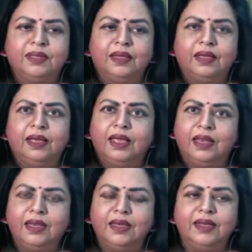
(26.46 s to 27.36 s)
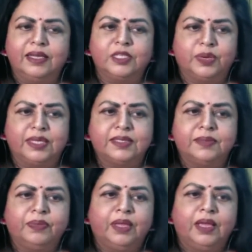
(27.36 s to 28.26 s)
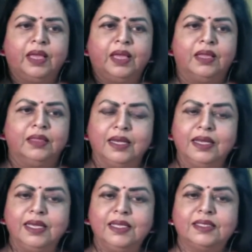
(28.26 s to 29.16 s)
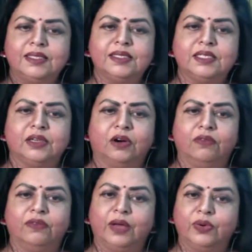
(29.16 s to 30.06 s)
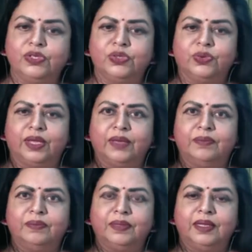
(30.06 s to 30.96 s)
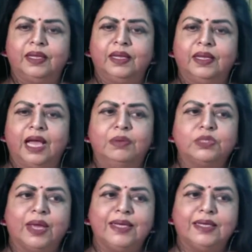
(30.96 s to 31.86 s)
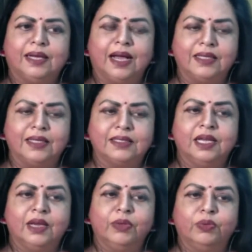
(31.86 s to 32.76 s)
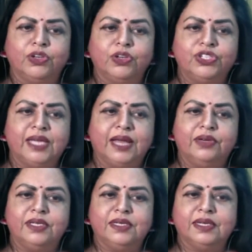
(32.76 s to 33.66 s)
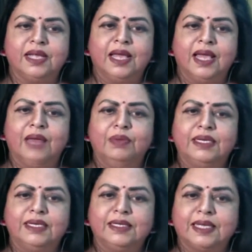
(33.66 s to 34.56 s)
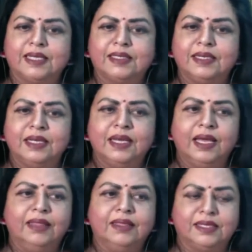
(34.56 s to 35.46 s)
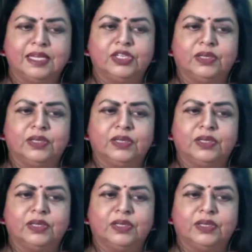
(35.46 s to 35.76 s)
in Indian Express. Nalini is the sister of Arun Shuri. I was quite aghast with what she had written and will discuss it in this session.